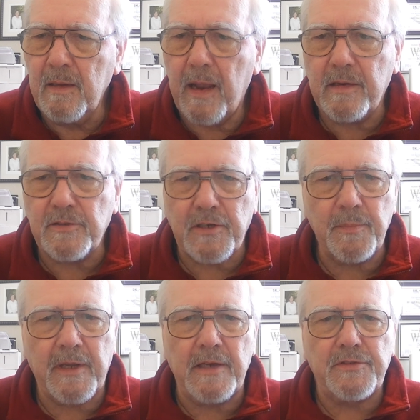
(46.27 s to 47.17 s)
And in
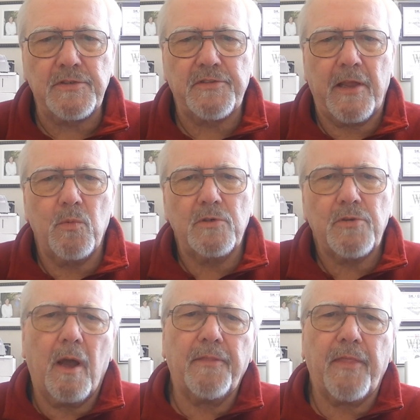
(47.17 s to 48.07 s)
some cases, they were
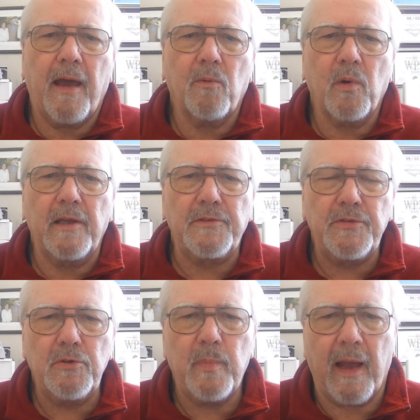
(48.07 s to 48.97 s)
taught that way
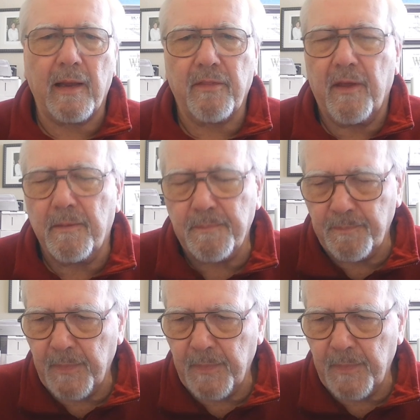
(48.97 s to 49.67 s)
too back then.